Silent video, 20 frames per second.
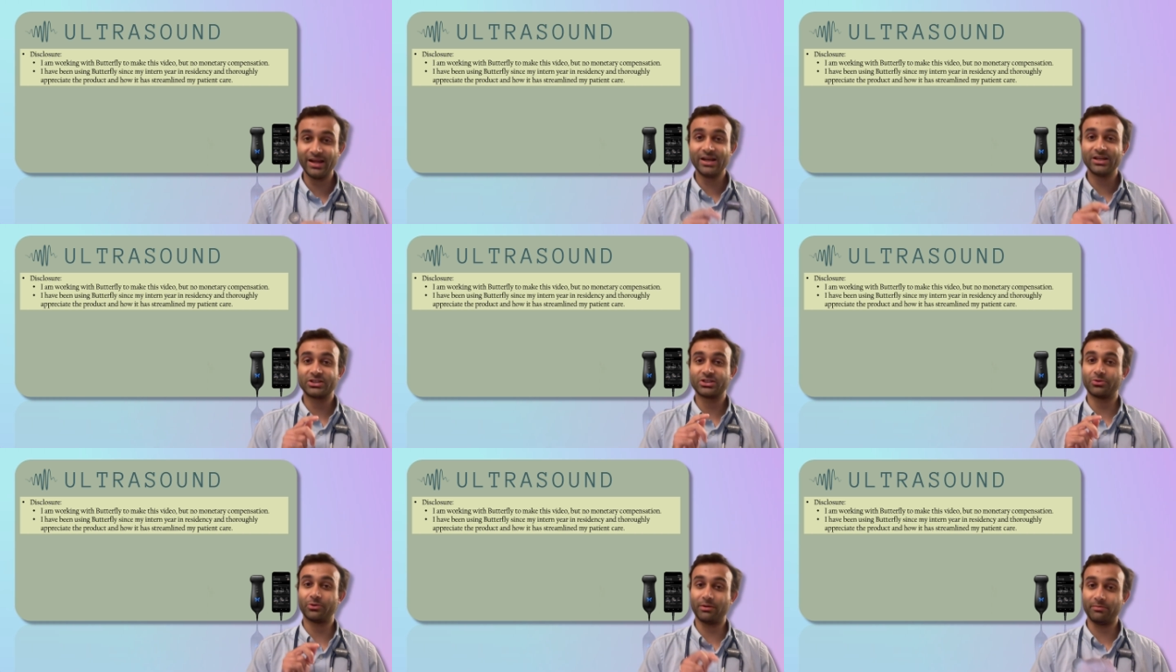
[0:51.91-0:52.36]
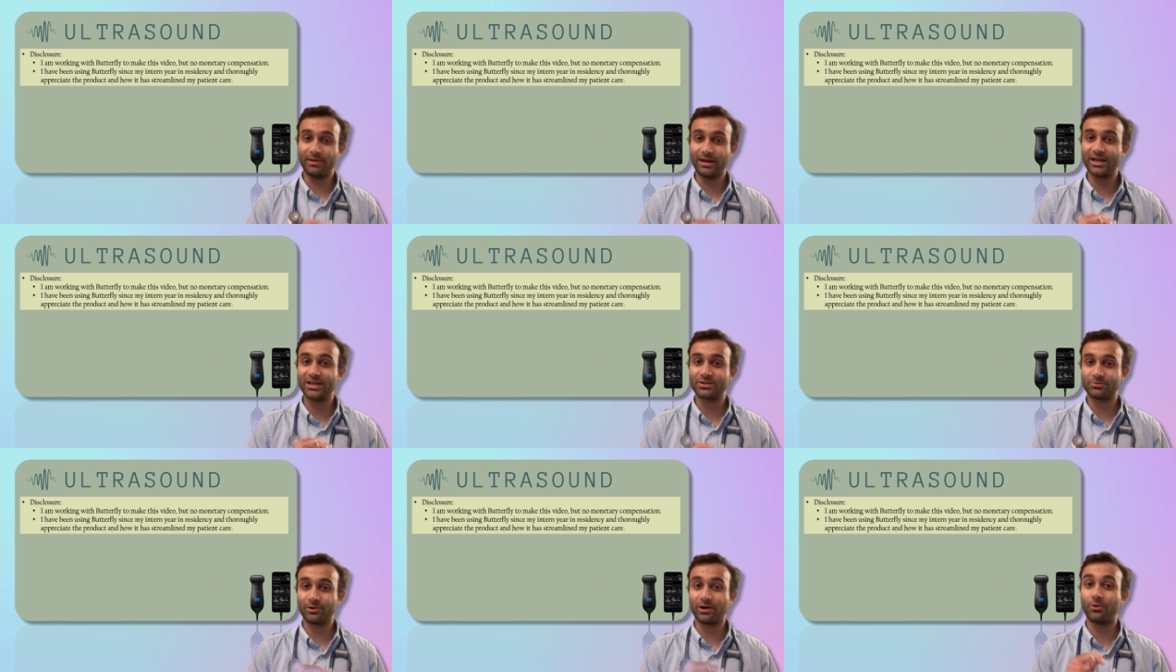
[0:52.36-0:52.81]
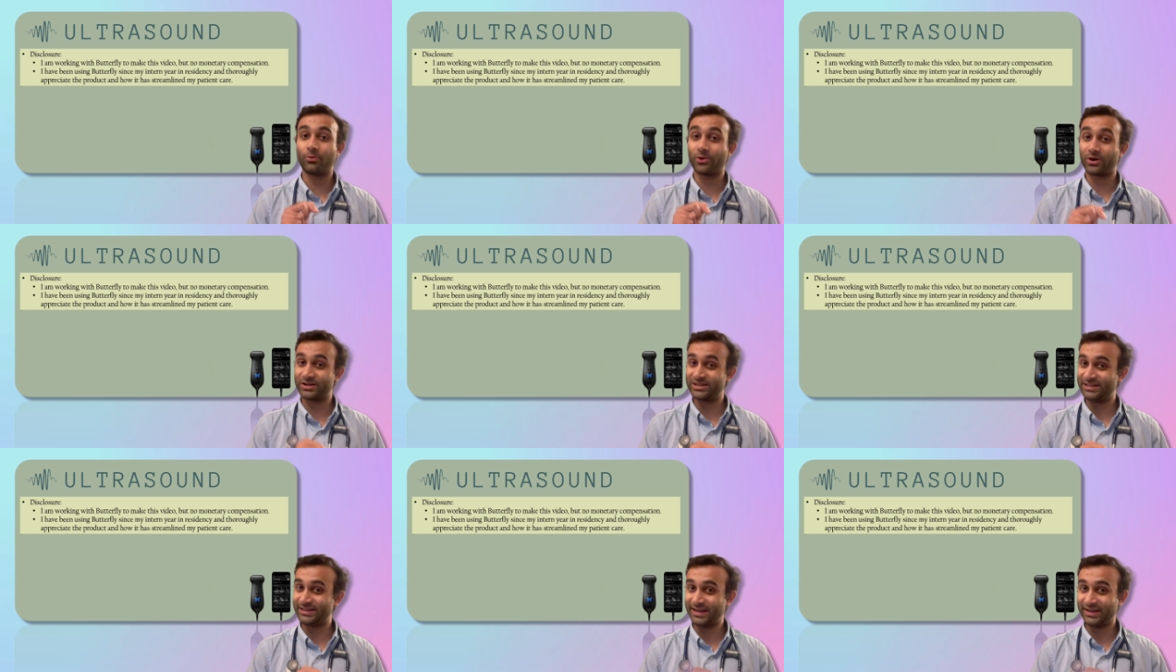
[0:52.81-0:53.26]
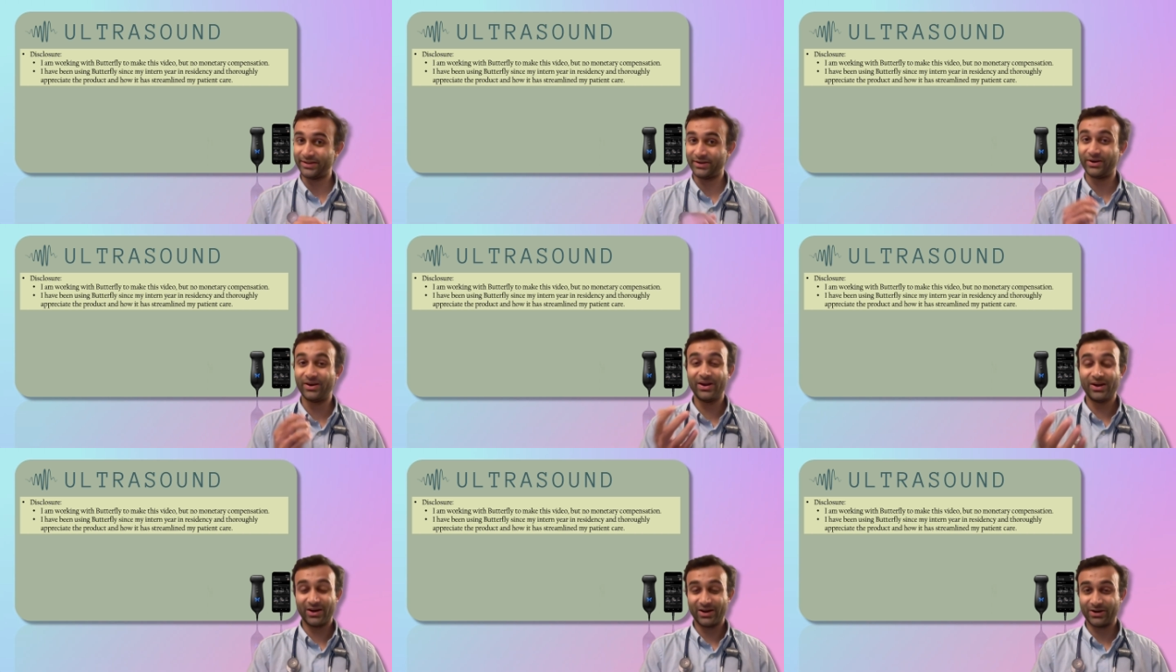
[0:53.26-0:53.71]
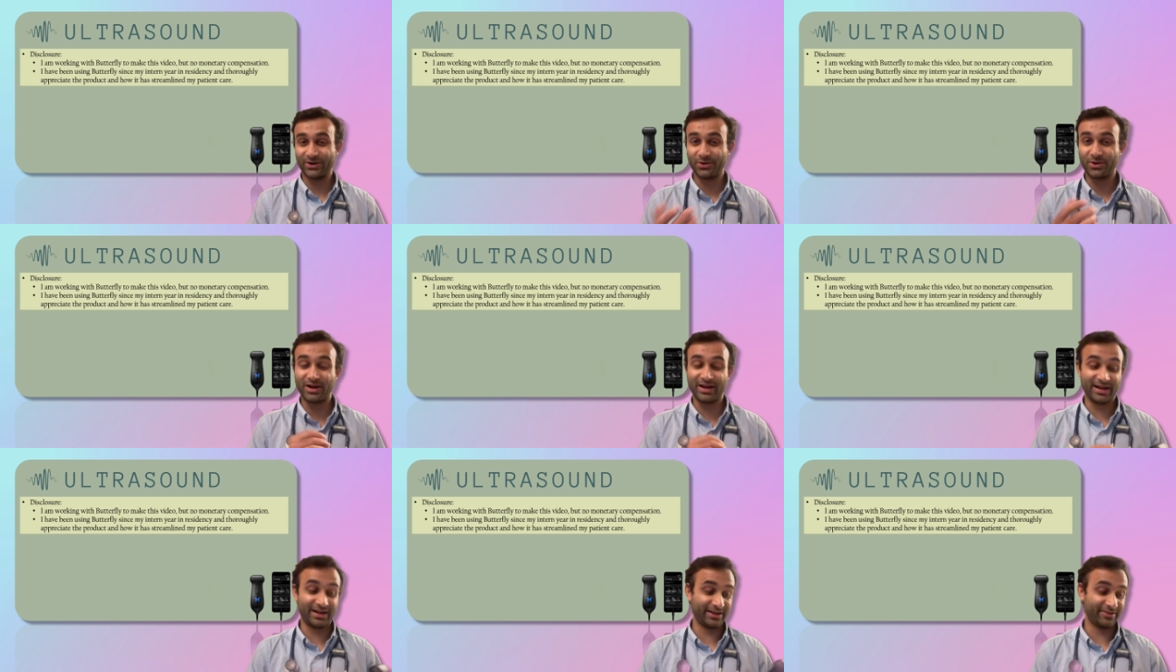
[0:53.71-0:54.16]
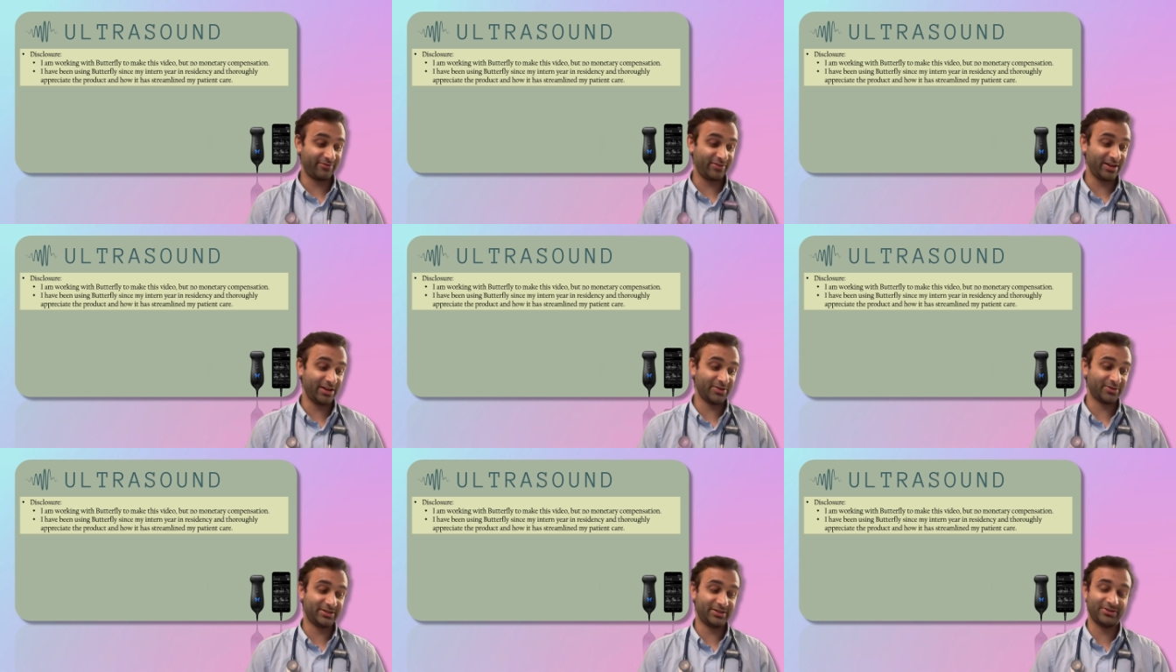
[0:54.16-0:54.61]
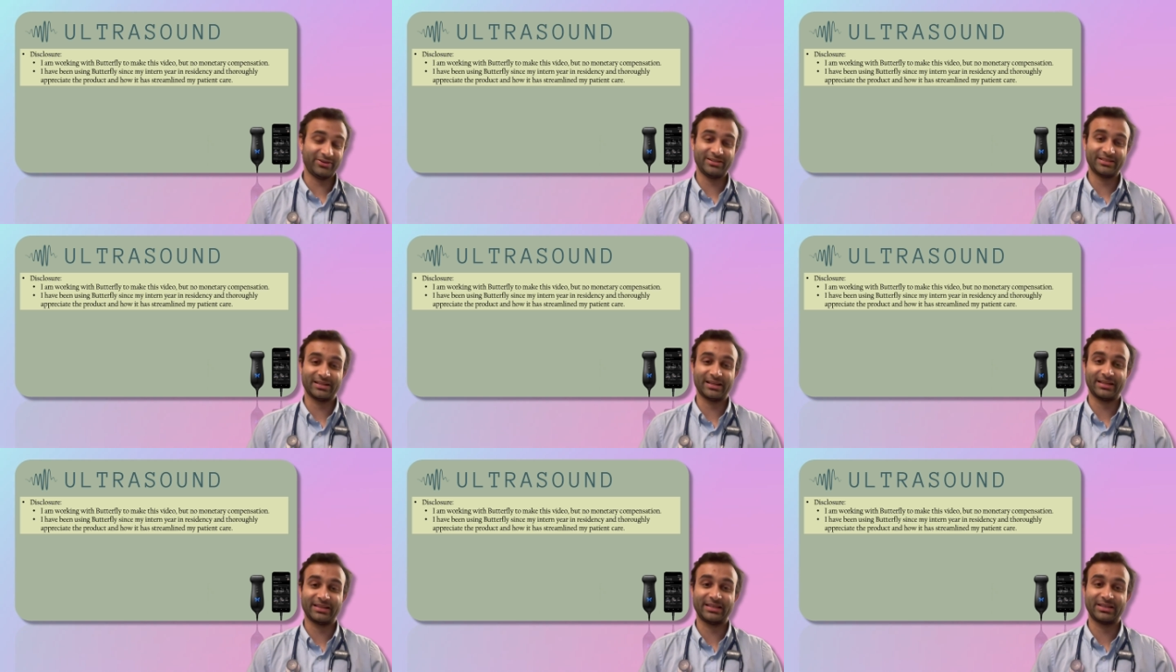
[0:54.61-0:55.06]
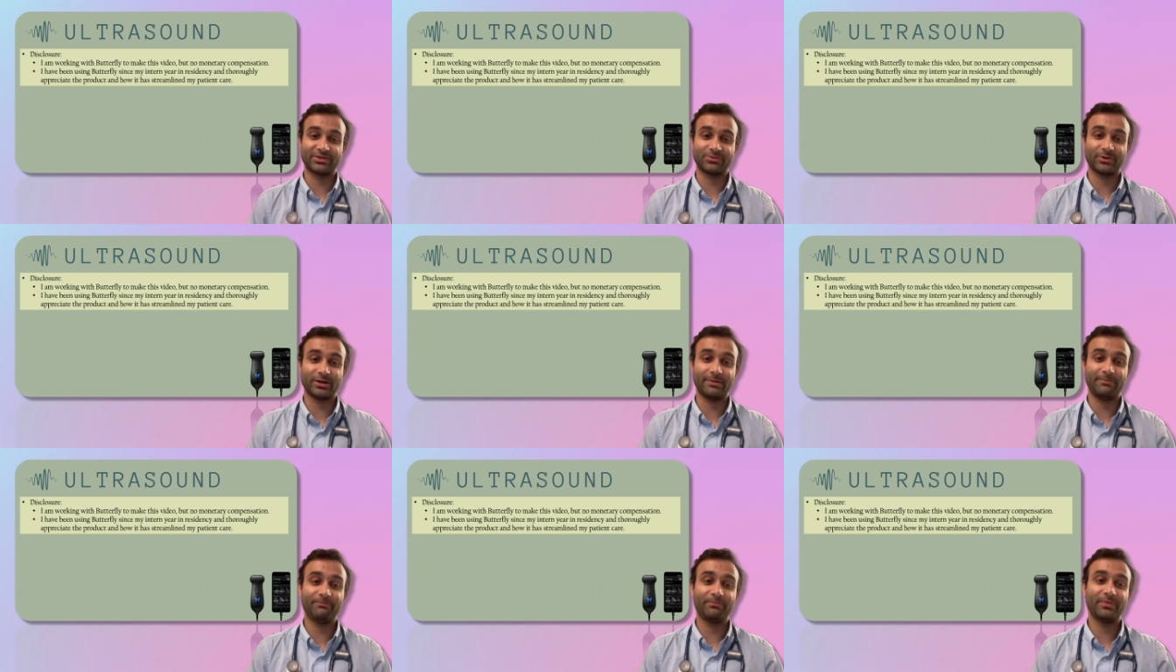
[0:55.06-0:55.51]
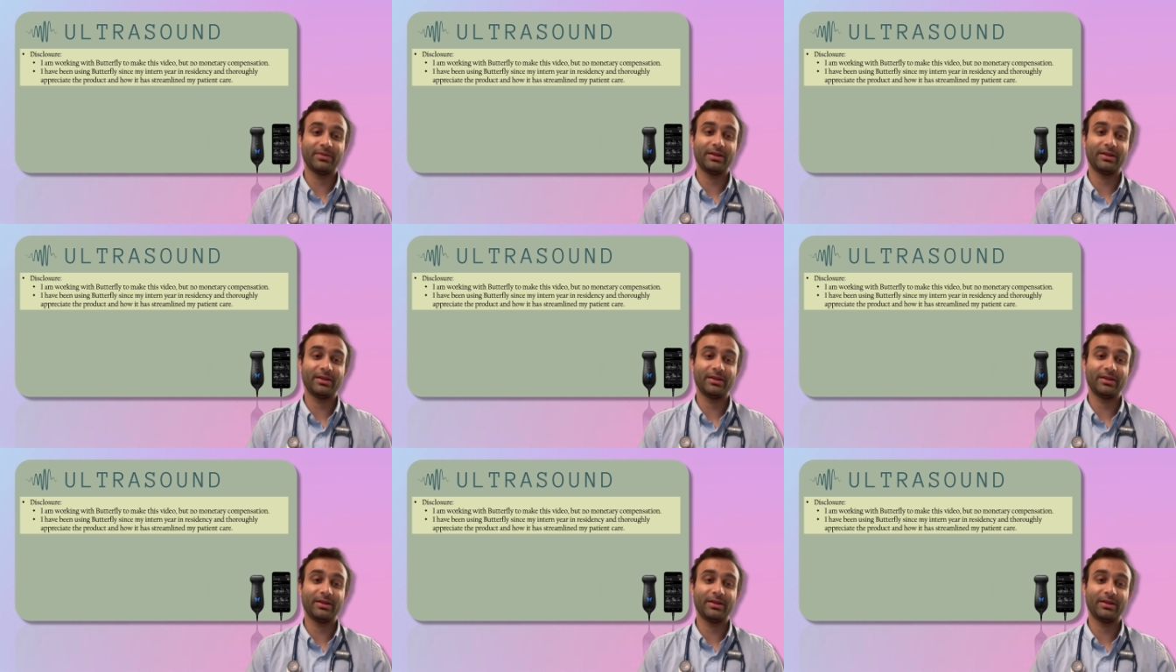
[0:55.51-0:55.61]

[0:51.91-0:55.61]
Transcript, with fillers: so we may as well work together on creating a video series like this one.